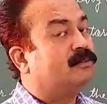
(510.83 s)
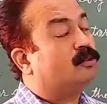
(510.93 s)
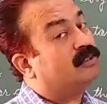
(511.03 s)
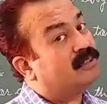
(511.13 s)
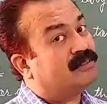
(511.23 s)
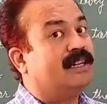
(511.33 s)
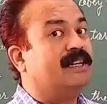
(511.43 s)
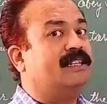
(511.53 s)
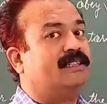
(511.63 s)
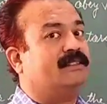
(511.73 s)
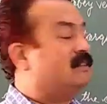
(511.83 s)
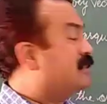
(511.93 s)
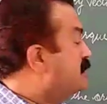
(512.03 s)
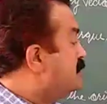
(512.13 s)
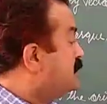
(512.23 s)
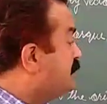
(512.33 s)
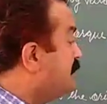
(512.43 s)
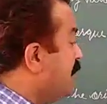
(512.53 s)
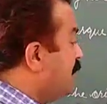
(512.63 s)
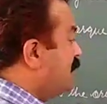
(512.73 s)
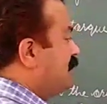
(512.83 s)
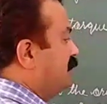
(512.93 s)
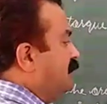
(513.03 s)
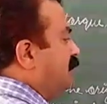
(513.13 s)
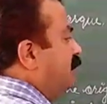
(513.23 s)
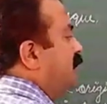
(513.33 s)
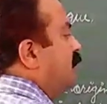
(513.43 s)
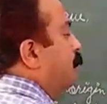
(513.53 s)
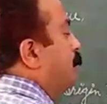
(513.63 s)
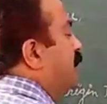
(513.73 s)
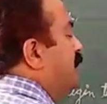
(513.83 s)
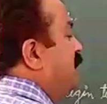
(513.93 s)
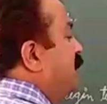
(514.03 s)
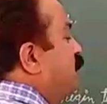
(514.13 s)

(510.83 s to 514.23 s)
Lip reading: So in this condition, the angle plays a